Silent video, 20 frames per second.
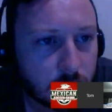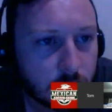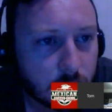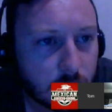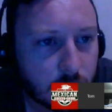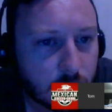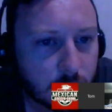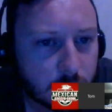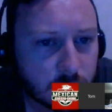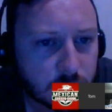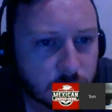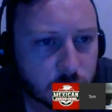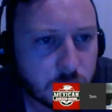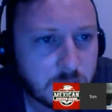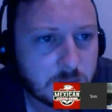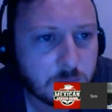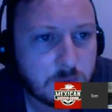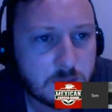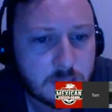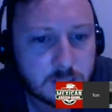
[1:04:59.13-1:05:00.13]
But it's weird with
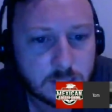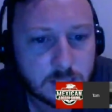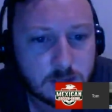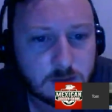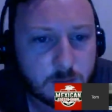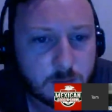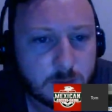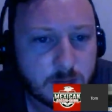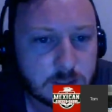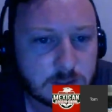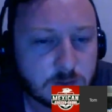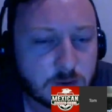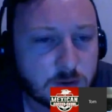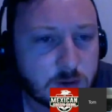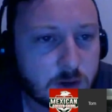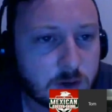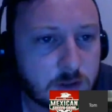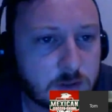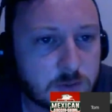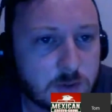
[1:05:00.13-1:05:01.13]
the Liga MX going on as
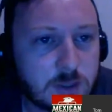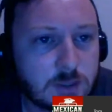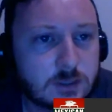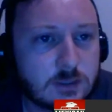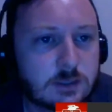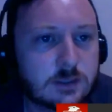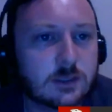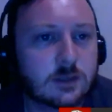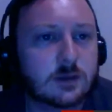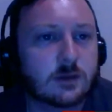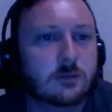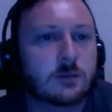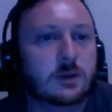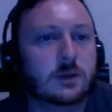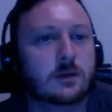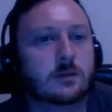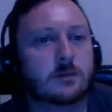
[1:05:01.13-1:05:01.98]
well, isn't it? I mean,